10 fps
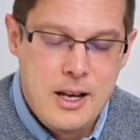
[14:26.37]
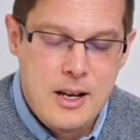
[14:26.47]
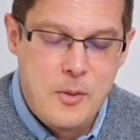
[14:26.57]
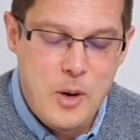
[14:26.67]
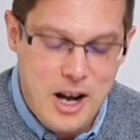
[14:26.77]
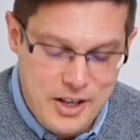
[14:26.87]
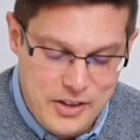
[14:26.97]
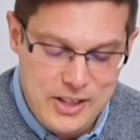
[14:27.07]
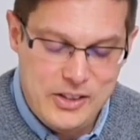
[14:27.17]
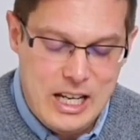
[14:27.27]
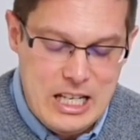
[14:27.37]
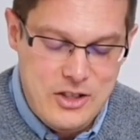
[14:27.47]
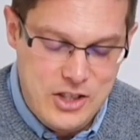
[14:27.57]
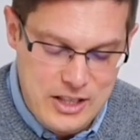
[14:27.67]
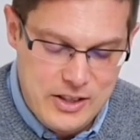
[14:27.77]
We ask this in
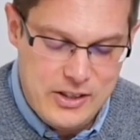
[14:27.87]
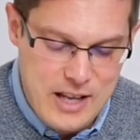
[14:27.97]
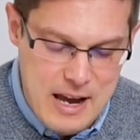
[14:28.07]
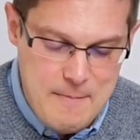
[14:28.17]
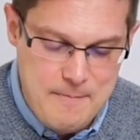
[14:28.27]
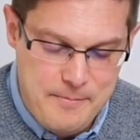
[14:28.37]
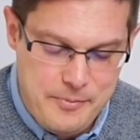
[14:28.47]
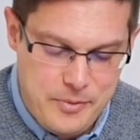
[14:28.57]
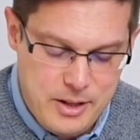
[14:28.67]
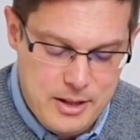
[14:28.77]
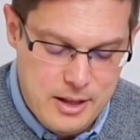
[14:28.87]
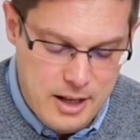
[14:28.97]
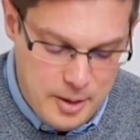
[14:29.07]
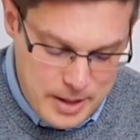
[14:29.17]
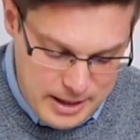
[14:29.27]
Jesus' name.
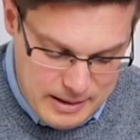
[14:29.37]
Amen.